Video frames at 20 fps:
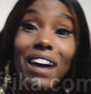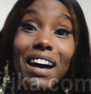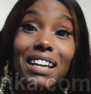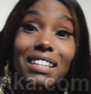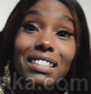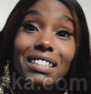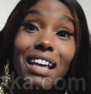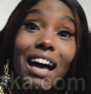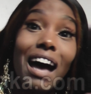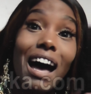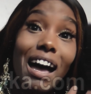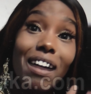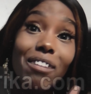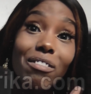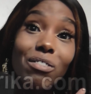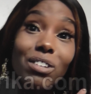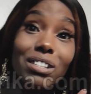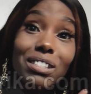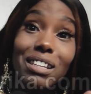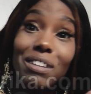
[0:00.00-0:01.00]

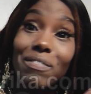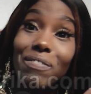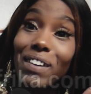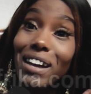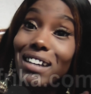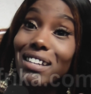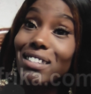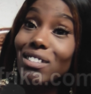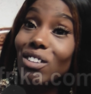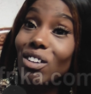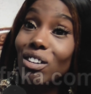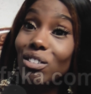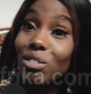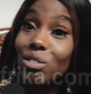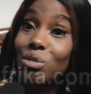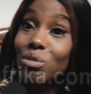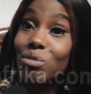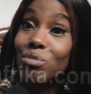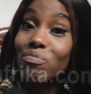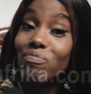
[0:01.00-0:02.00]
I was advised not
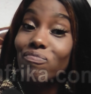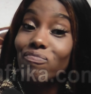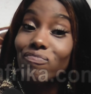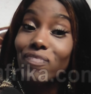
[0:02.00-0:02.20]
to.